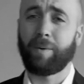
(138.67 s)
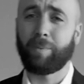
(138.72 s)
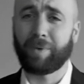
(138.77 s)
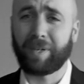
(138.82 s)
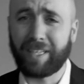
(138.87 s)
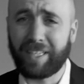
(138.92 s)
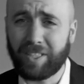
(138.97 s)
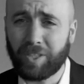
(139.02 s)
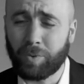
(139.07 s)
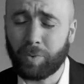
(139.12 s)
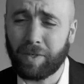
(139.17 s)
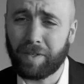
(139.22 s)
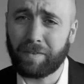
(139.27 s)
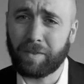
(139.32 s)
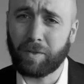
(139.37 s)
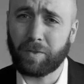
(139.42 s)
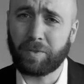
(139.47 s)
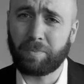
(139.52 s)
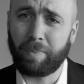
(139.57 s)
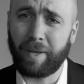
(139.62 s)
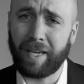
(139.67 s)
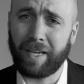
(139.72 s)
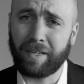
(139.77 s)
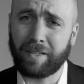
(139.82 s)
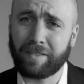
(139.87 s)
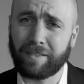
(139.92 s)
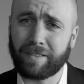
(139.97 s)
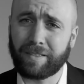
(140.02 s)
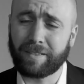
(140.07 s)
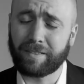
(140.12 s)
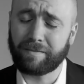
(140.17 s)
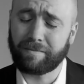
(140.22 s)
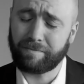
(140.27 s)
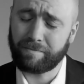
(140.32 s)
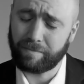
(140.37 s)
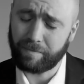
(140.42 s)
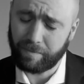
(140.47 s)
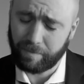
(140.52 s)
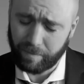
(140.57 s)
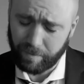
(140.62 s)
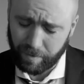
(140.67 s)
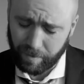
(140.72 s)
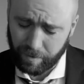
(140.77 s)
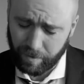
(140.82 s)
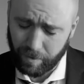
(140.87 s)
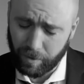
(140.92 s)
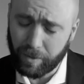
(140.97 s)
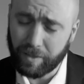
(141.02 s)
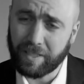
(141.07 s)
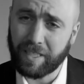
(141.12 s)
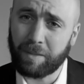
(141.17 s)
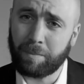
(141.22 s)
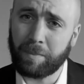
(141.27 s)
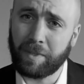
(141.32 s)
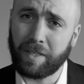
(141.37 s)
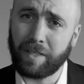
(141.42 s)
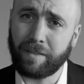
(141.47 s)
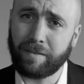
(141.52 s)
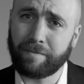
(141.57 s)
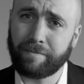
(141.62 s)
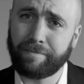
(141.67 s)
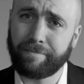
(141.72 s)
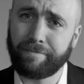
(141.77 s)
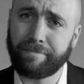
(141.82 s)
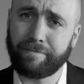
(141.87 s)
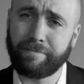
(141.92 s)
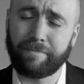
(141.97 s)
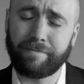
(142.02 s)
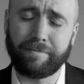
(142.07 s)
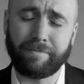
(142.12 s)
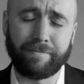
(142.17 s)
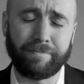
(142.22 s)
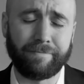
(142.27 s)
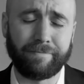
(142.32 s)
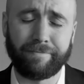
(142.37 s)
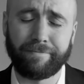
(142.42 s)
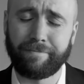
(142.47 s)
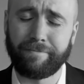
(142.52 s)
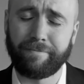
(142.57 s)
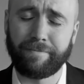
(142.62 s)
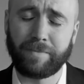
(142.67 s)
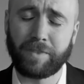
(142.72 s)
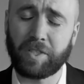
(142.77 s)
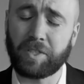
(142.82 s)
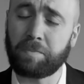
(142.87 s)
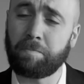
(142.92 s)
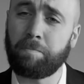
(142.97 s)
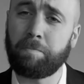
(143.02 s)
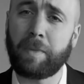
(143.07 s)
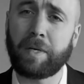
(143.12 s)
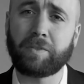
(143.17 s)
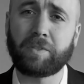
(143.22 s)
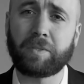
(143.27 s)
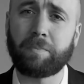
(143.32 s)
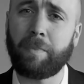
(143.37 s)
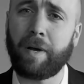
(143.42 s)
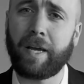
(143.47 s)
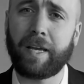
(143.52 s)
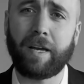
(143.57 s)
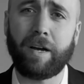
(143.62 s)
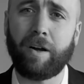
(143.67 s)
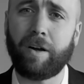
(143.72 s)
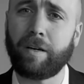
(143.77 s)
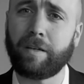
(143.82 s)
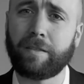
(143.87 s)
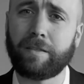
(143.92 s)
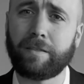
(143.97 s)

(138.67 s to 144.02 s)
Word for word: And when each one of those pairs looks at me, hmm just melts my heart.